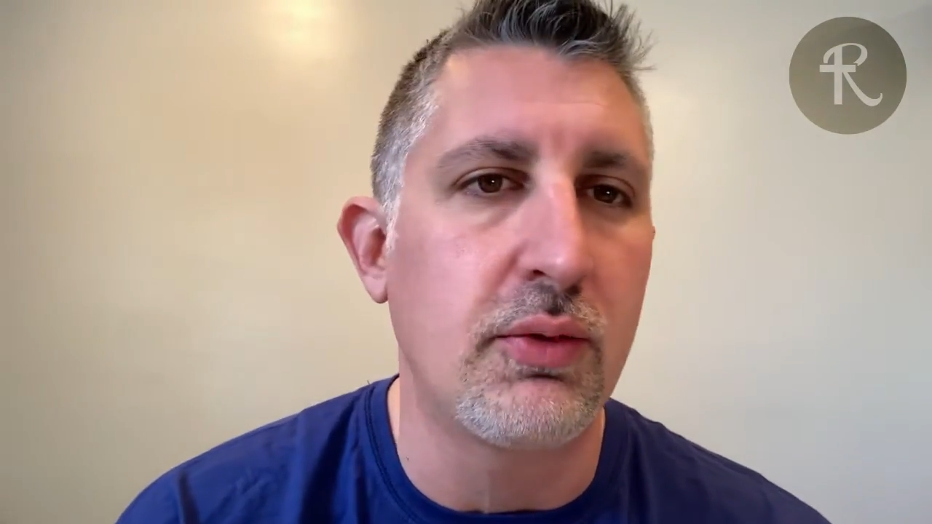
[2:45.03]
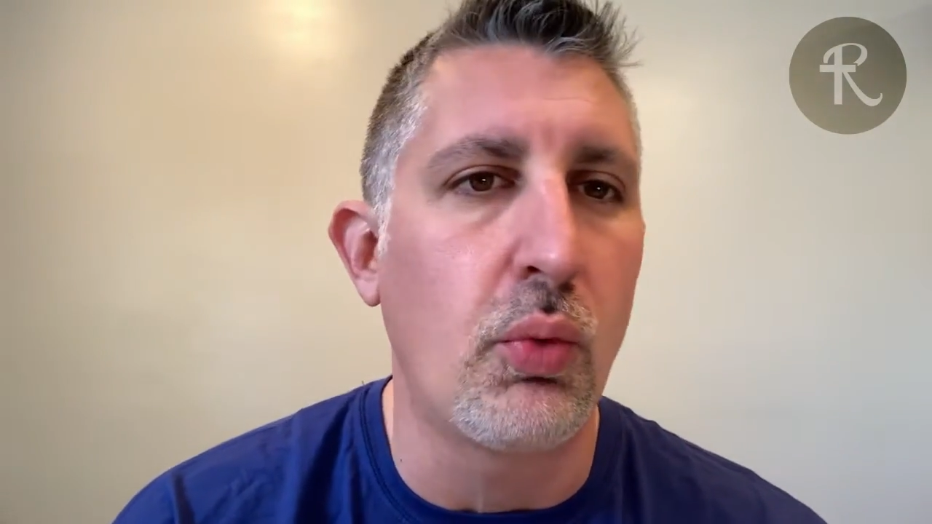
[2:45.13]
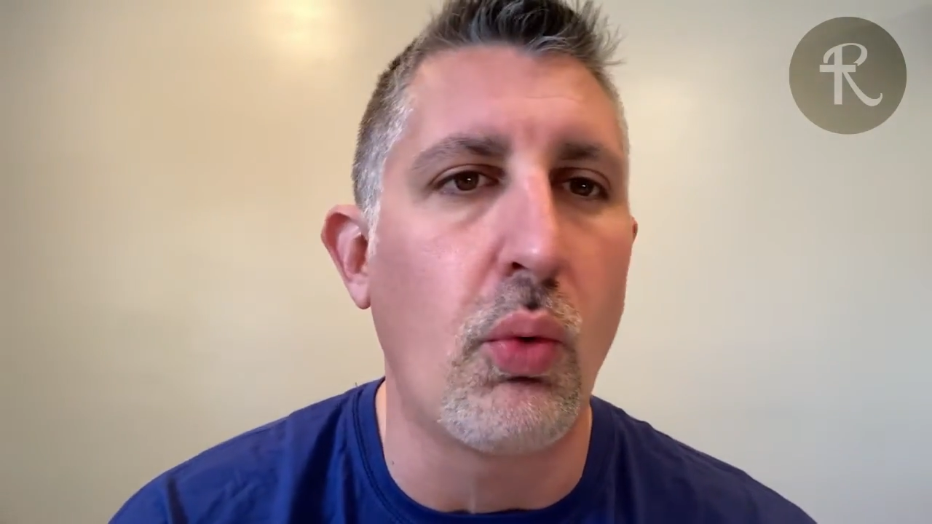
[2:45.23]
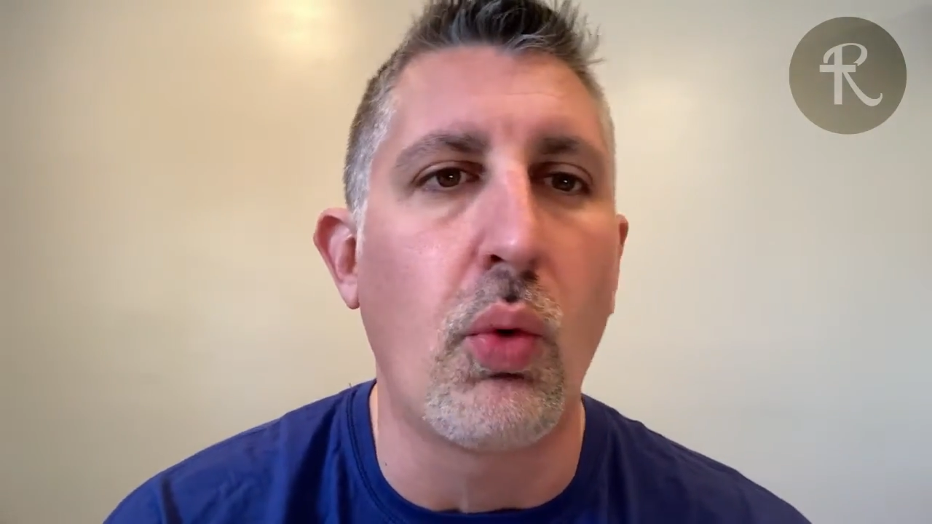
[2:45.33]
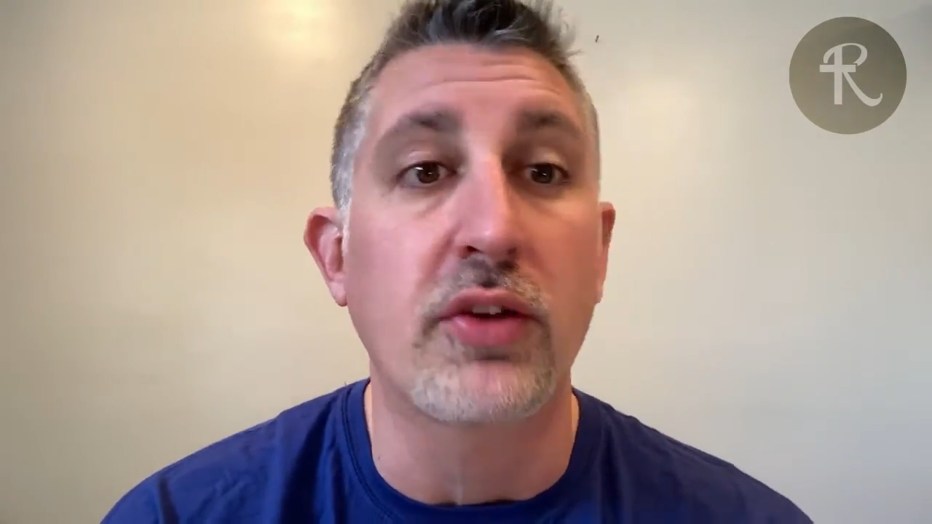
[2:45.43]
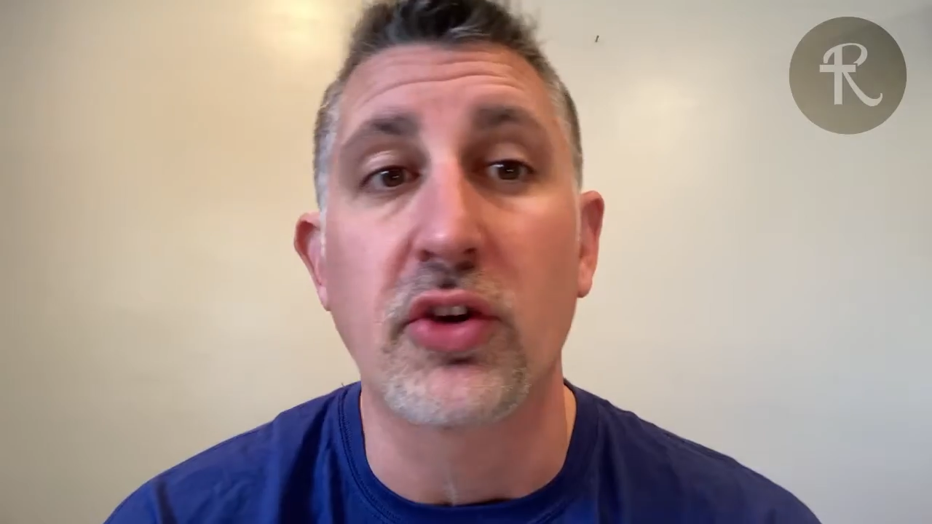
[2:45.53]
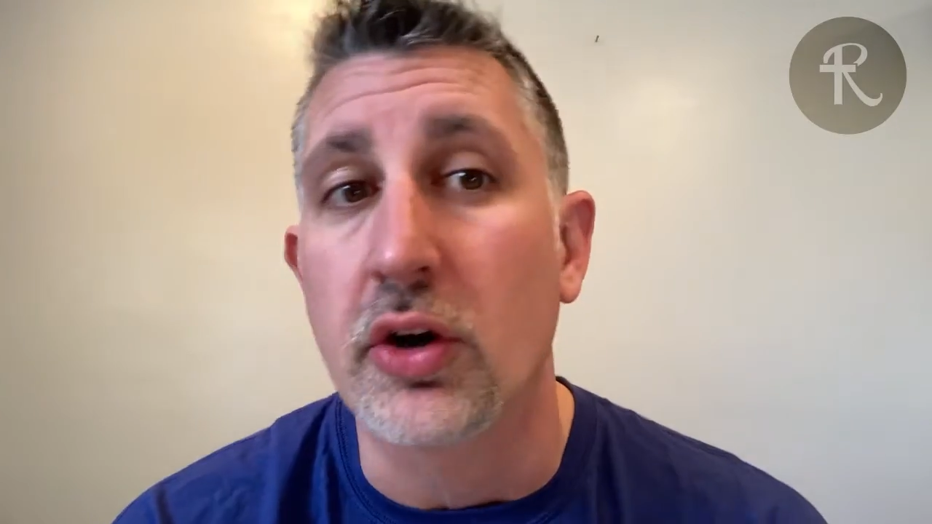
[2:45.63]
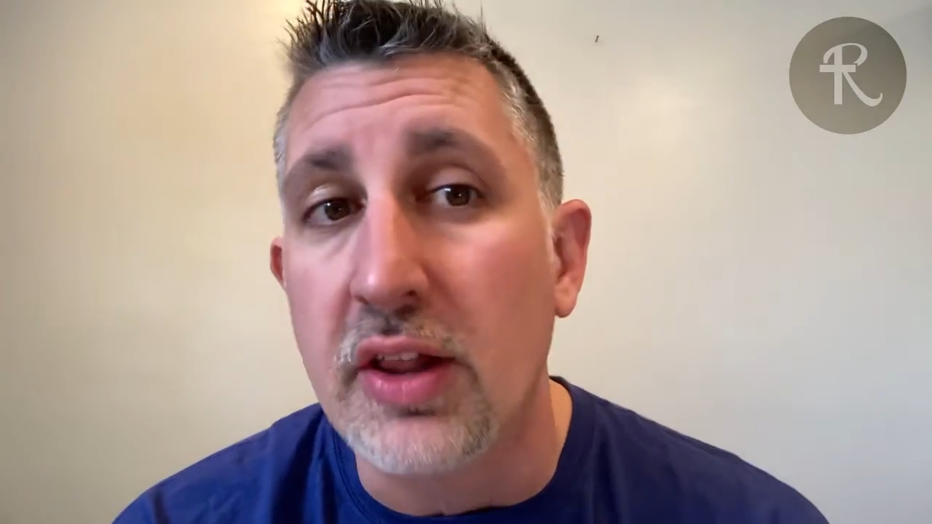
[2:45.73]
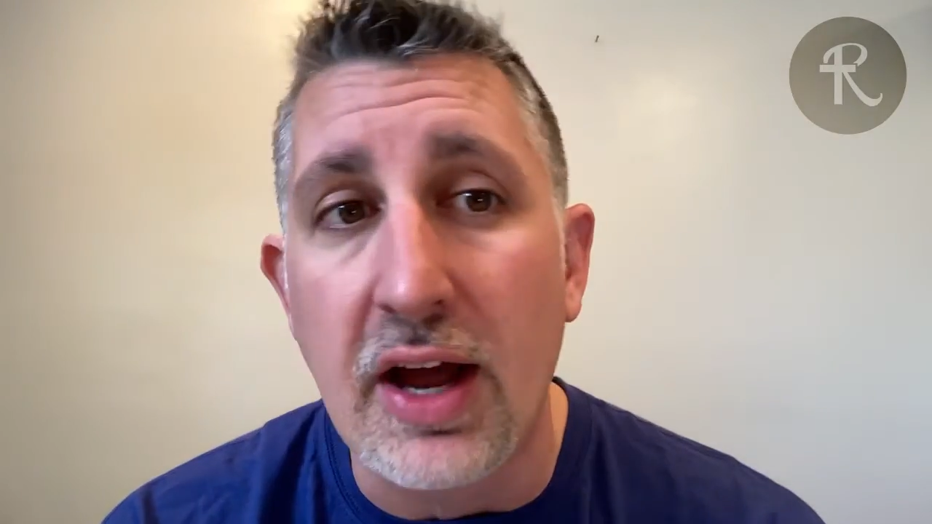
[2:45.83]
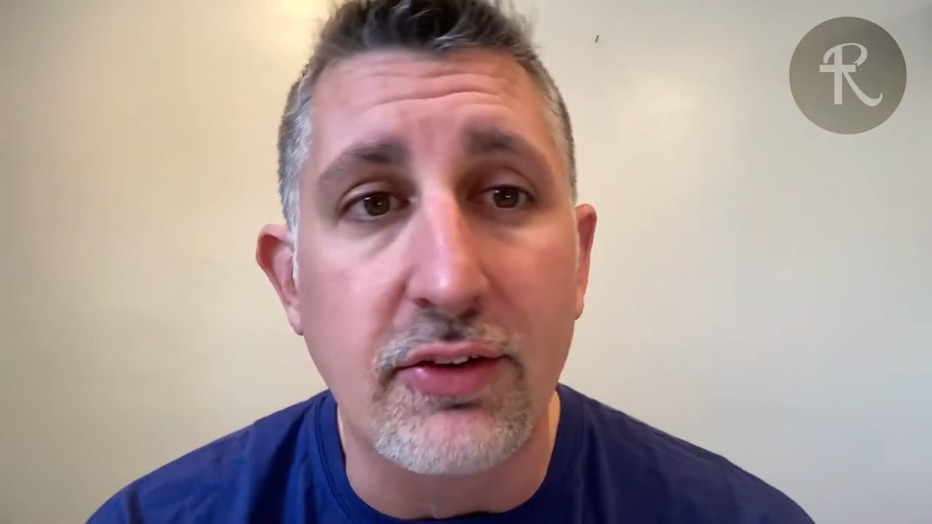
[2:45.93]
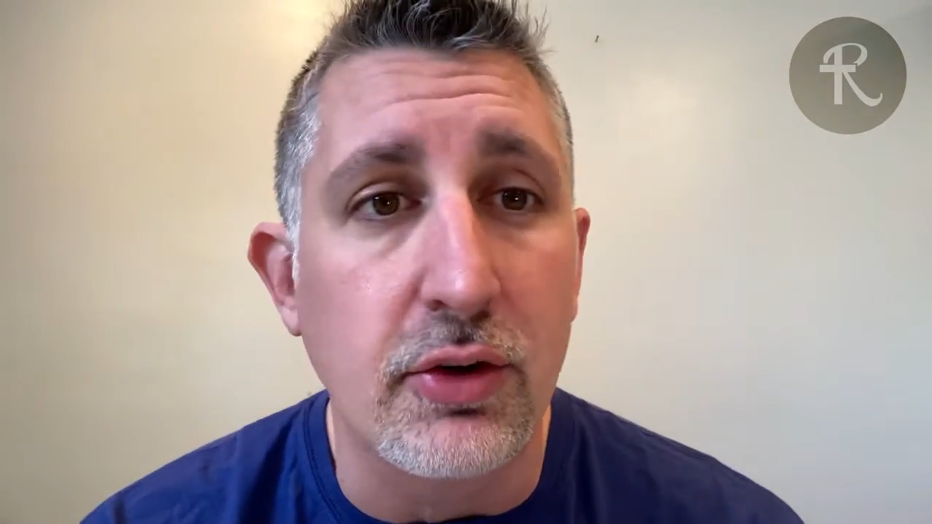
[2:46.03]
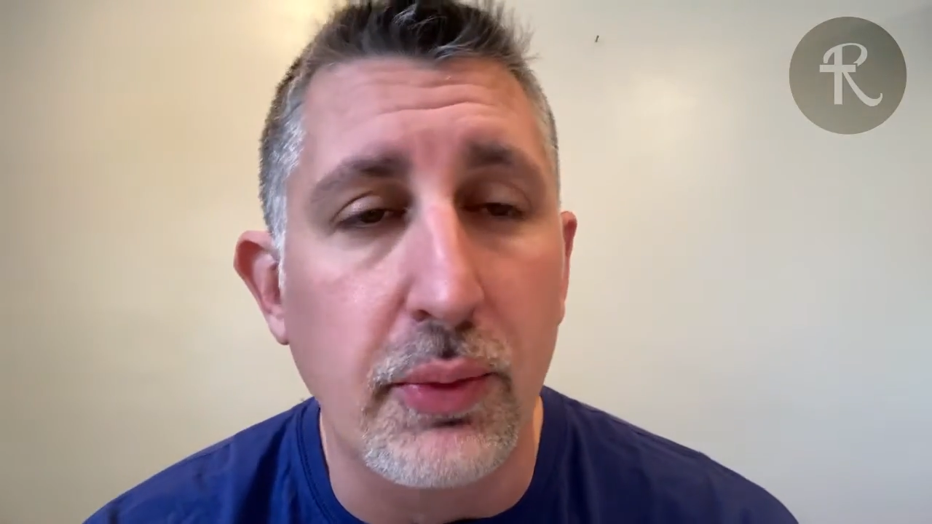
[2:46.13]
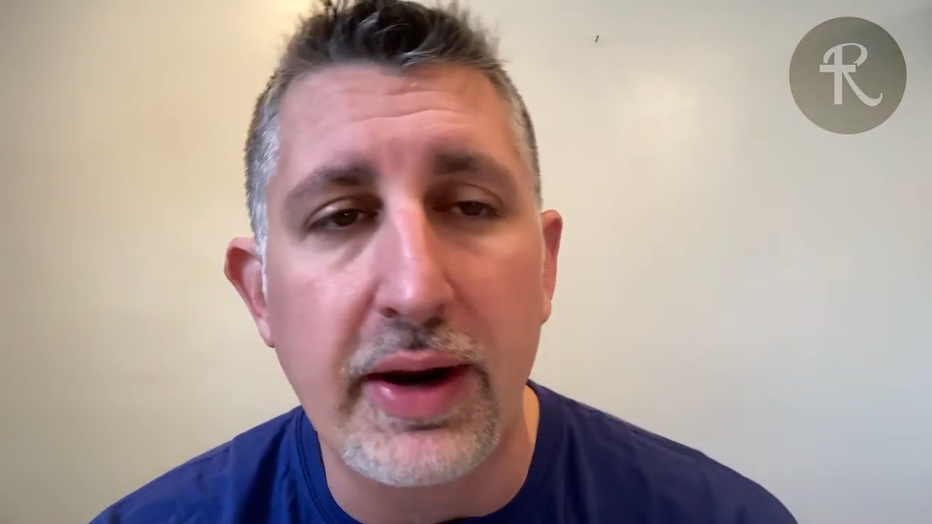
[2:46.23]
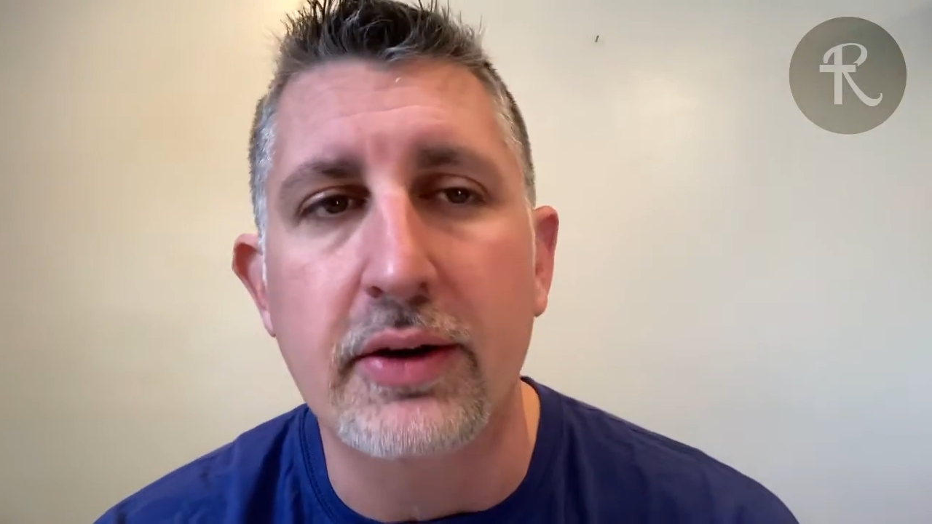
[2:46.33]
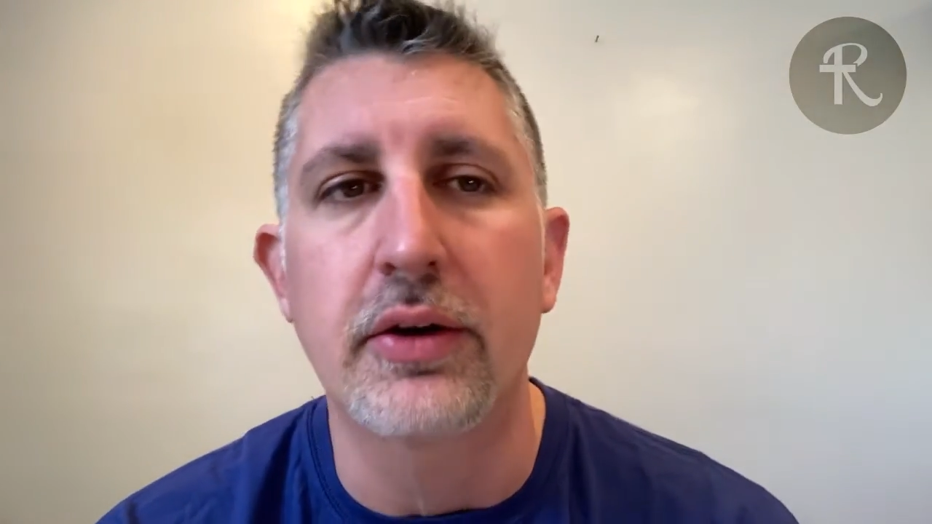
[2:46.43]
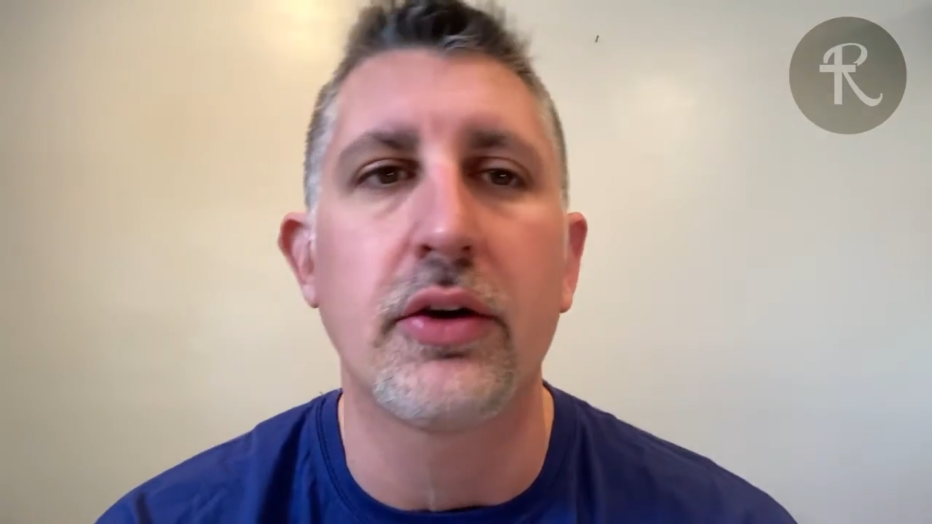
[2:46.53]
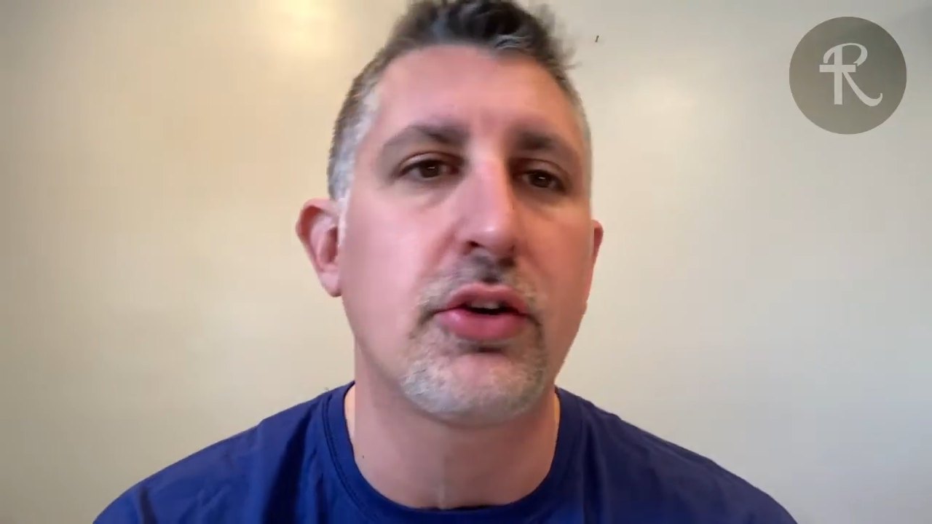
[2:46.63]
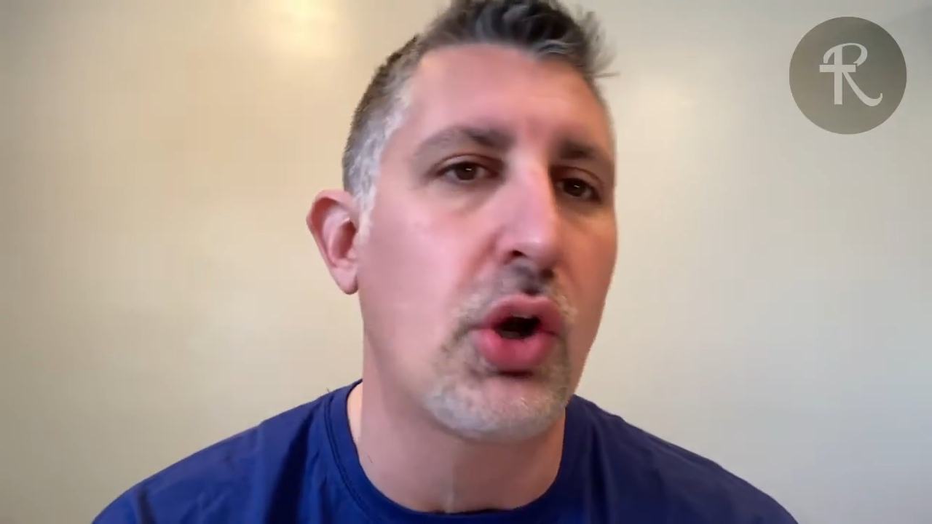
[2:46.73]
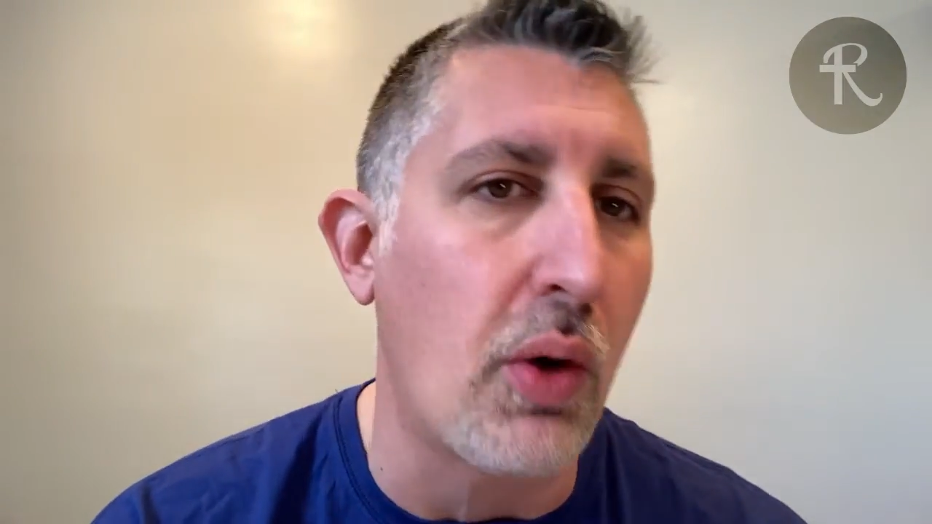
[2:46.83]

what's the archaeological record?